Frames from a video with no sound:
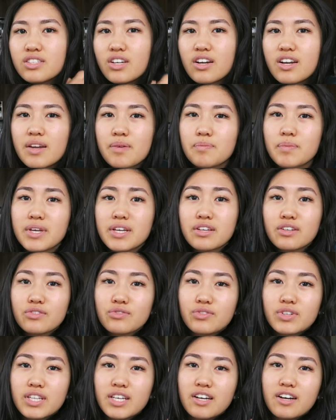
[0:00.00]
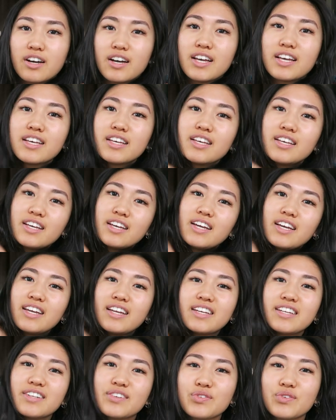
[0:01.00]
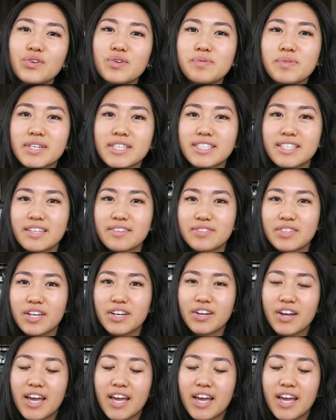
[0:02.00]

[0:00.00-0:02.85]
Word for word: I'm like really hot. I need to roll up my sleeves.